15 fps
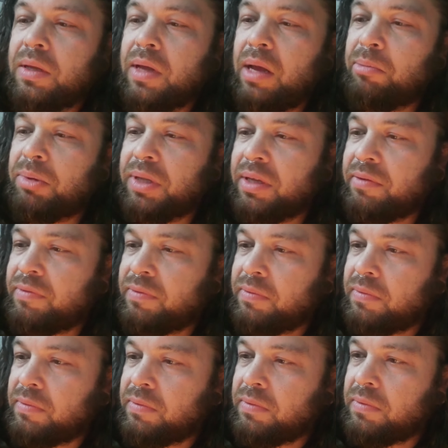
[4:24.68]
I believe.
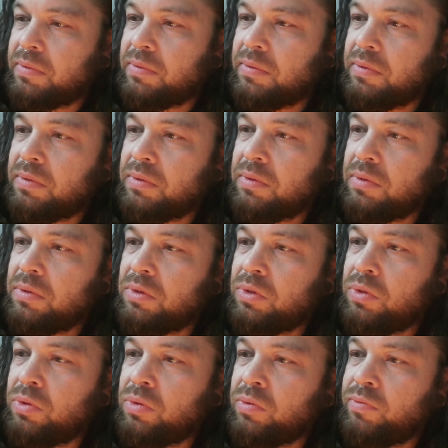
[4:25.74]

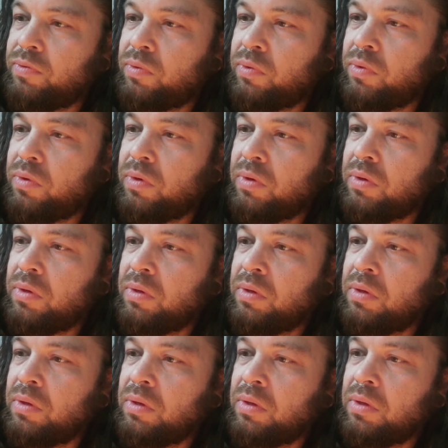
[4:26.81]
Two, four.
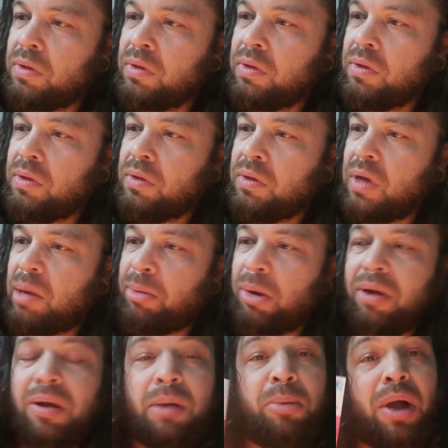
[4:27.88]
I
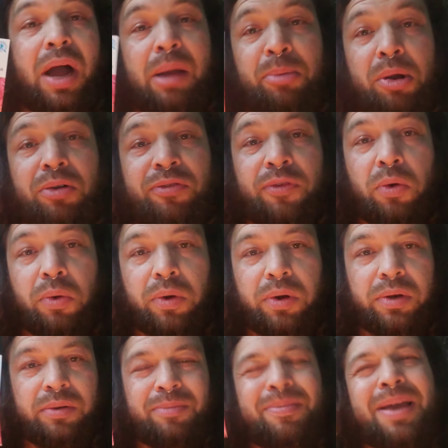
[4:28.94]
broke
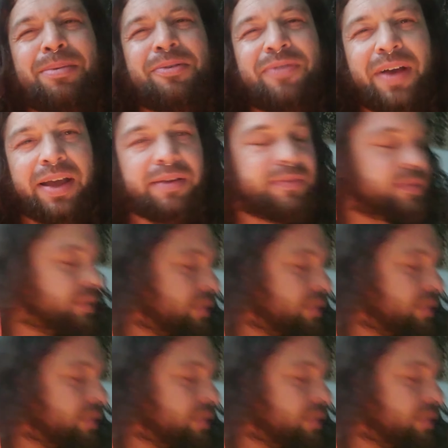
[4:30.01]
four, maybe five.